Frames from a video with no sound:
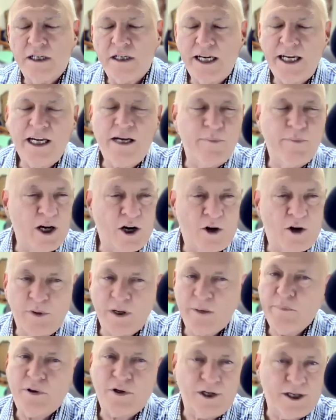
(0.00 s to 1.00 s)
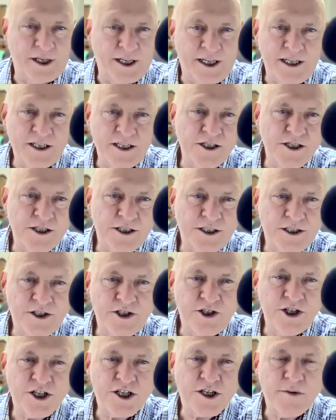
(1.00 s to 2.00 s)
email me, please,
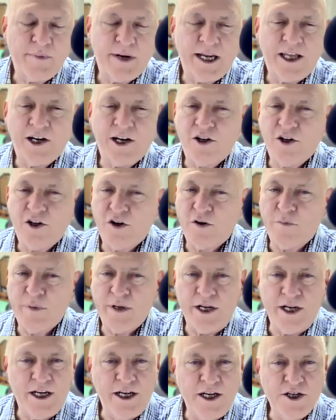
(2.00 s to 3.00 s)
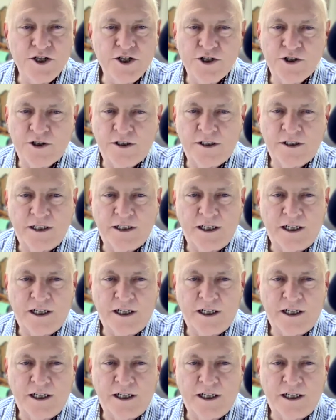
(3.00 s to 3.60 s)
just to make it a little bit easier.